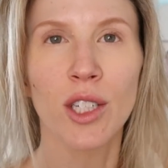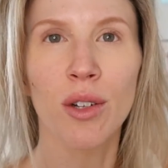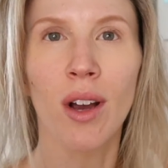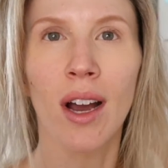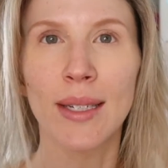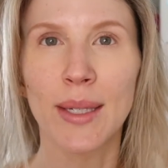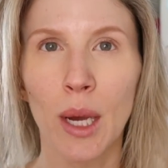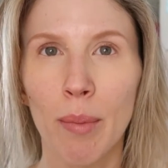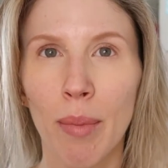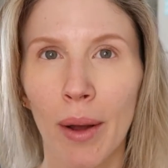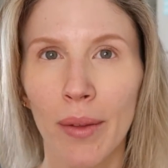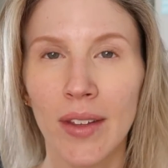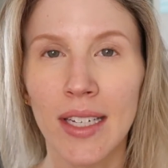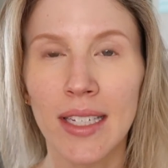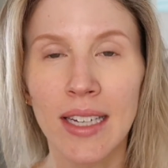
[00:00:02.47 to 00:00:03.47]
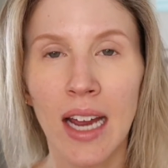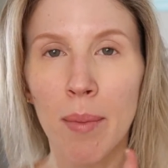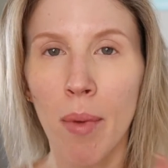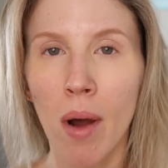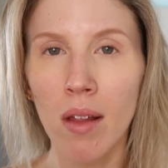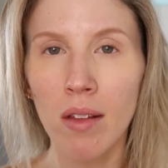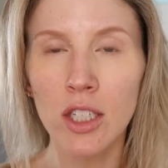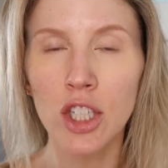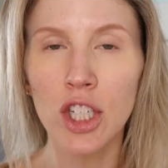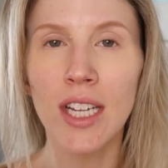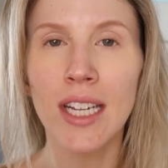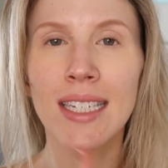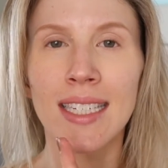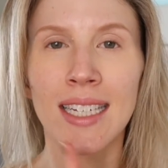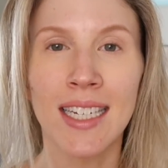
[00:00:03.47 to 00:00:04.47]
to you guys about the
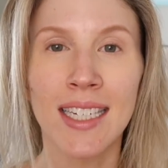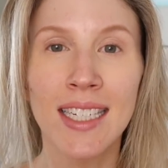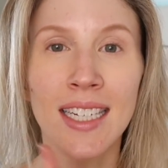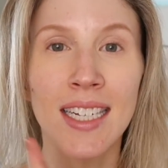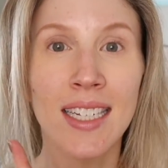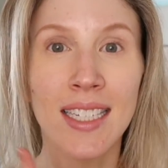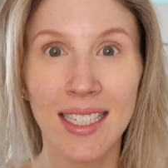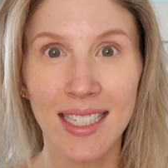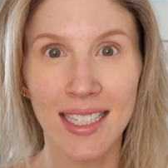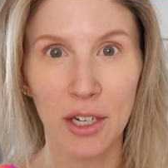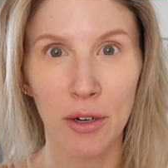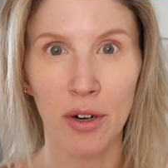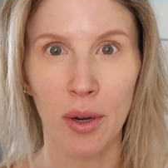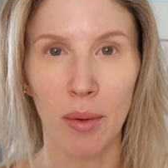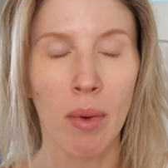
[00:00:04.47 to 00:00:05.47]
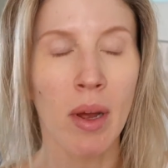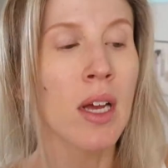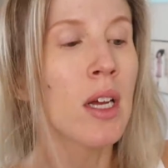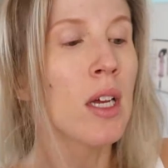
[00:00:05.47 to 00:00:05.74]
Typology Tinted Serum.